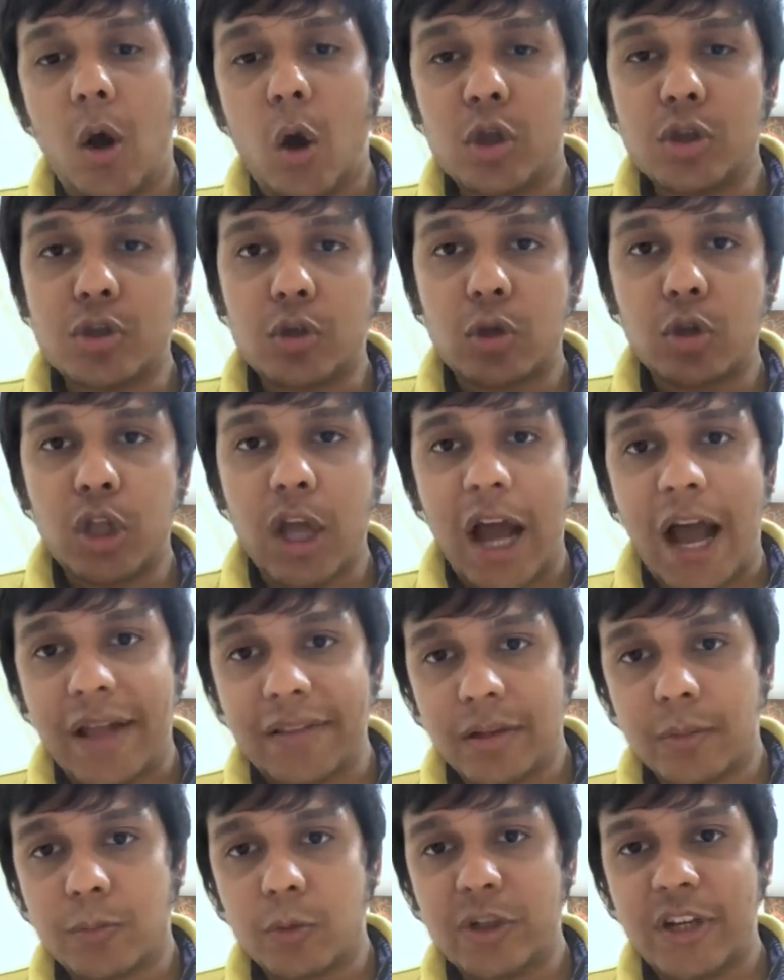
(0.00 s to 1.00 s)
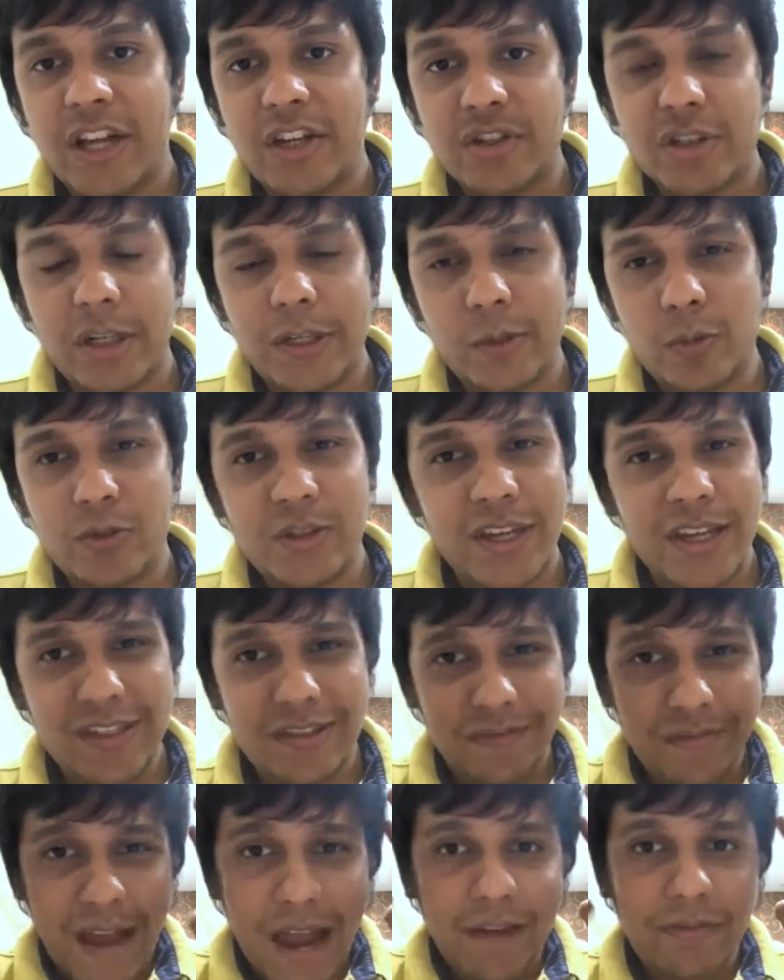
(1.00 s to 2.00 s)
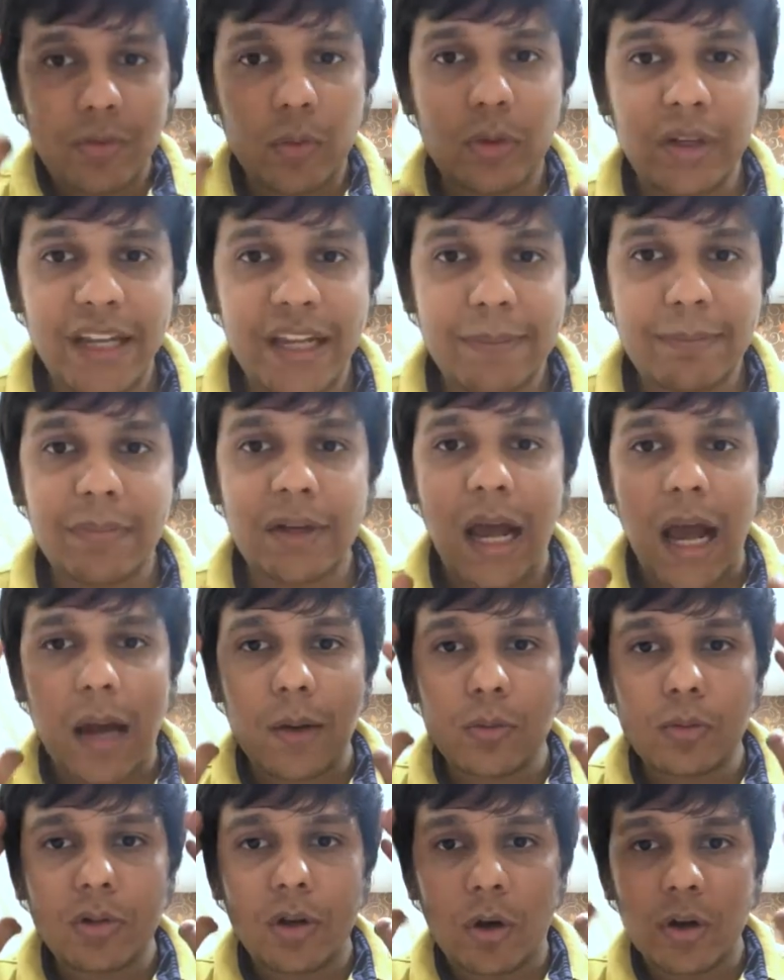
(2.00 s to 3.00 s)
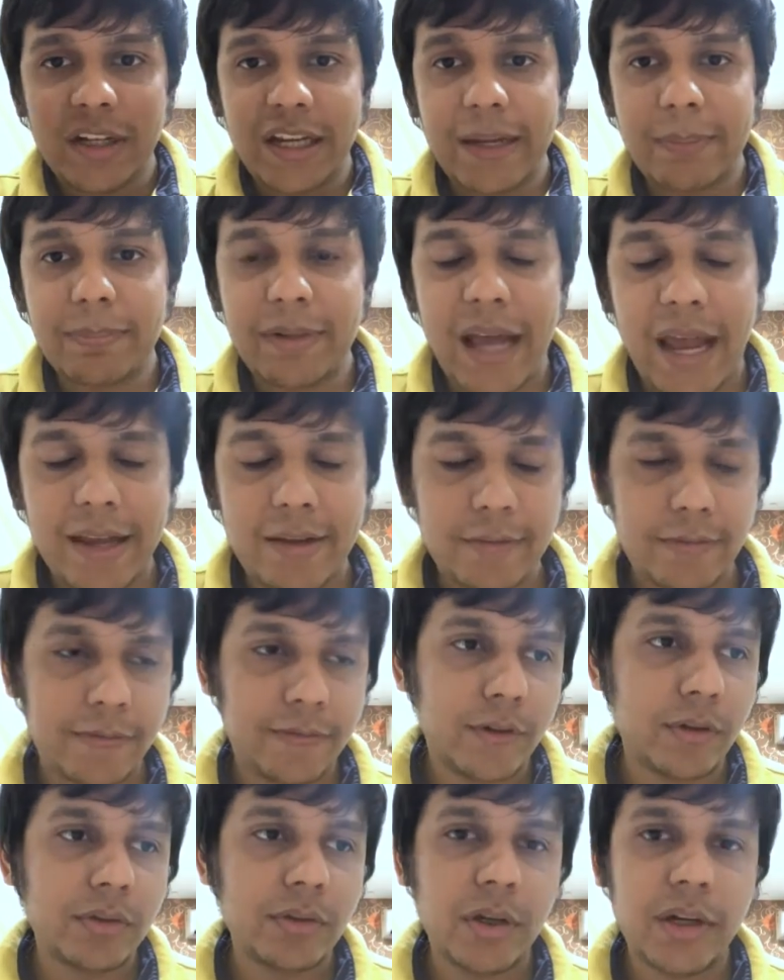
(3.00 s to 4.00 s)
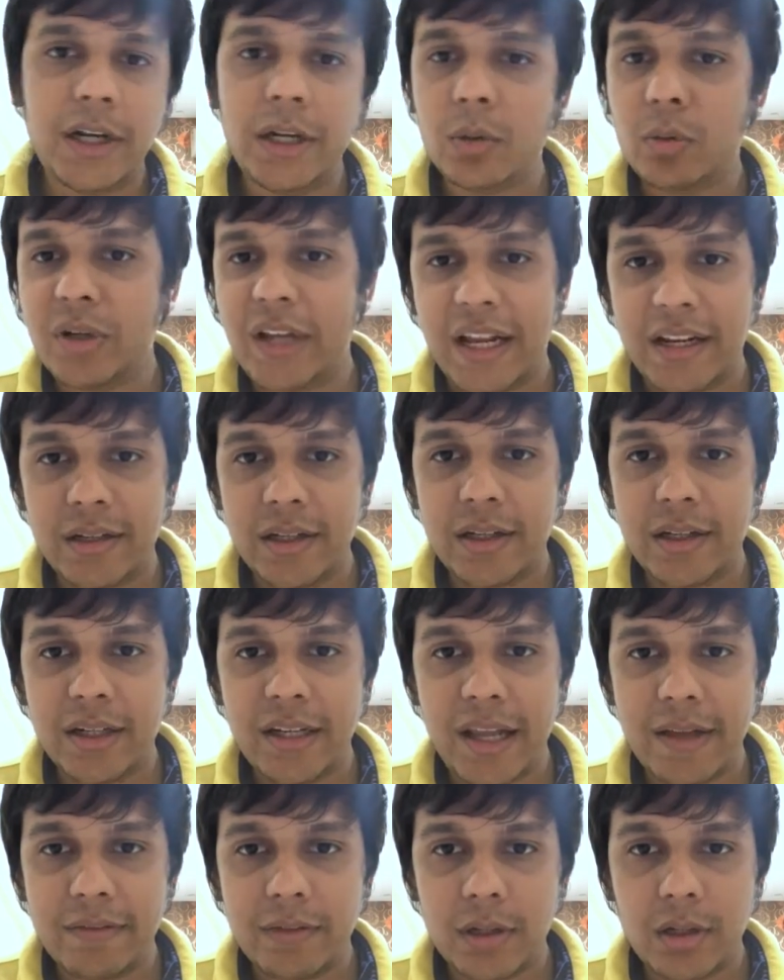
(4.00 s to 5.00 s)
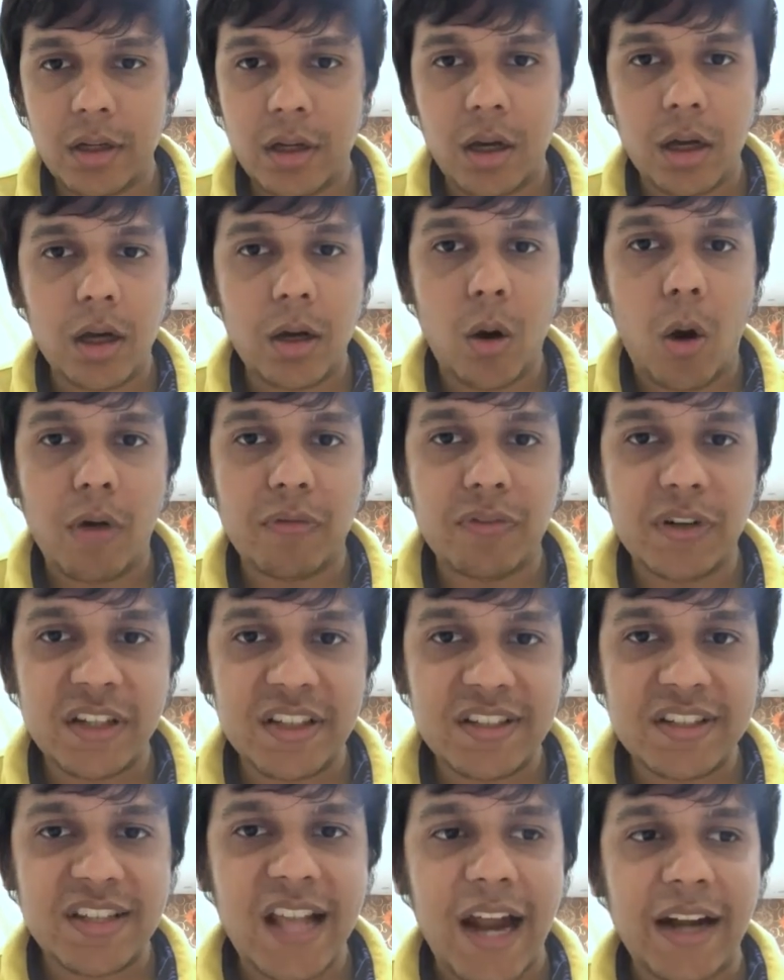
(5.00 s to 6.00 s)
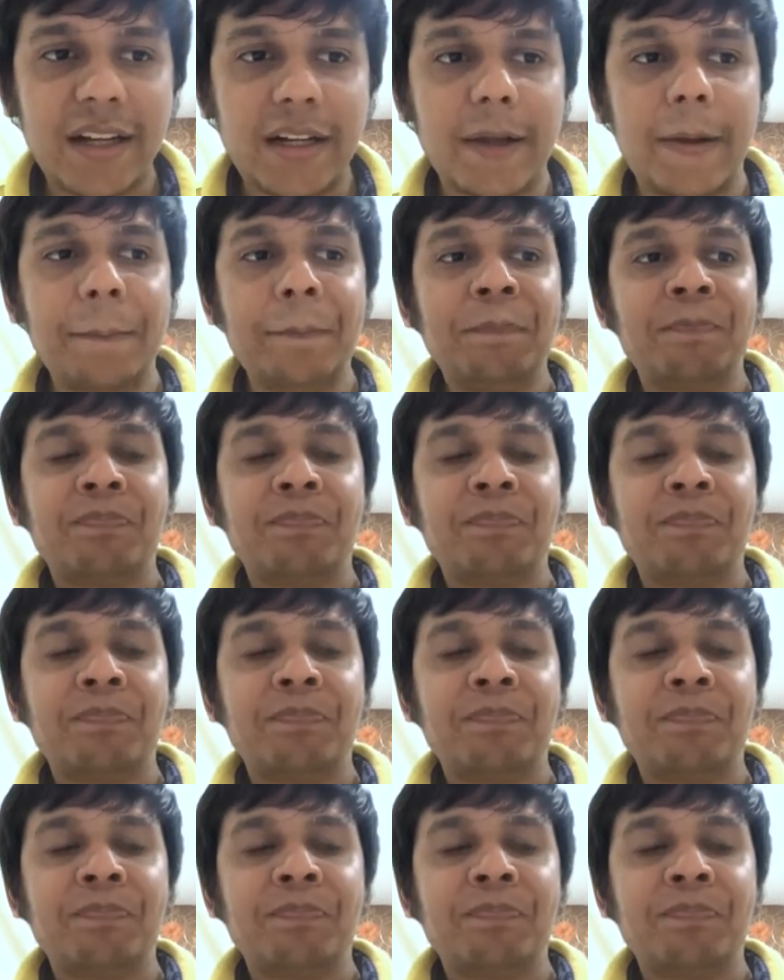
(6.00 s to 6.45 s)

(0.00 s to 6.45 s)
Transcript: also the other potential use case, if I have to deep down or deep dive further into technical level of it, is that